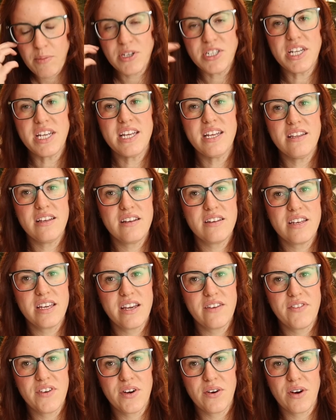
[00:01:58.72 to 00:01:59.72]

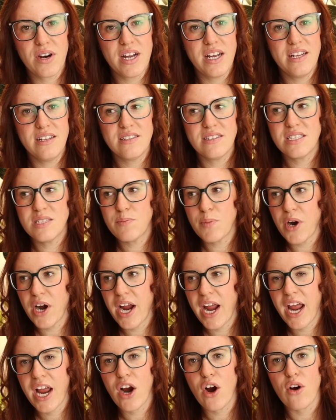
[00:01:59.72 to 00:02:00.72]
particularly if you're in
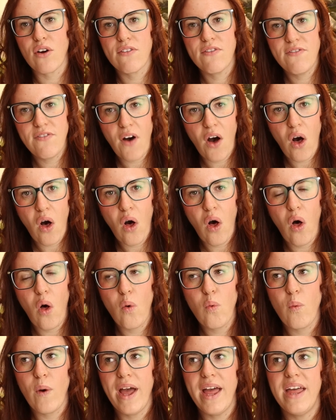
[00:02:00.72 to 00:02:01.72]
spring or
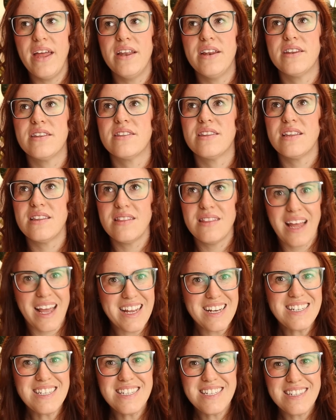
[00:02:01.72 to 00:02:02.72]
fall when the
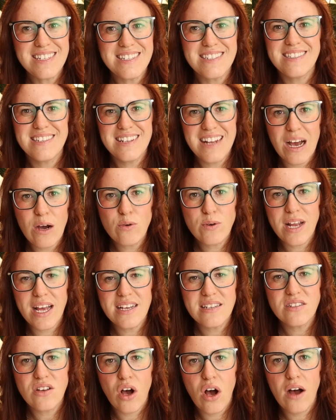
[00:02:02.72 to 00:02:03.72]
light isn't out
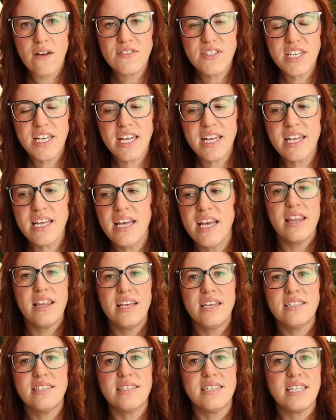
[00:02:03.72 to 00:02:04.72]
as often,
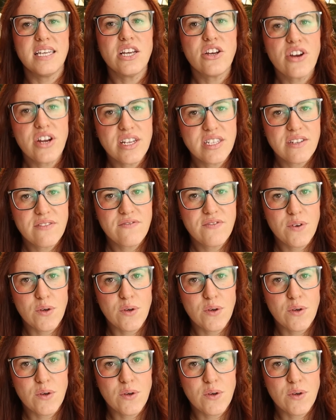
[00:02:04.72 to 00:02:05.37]
this decrease in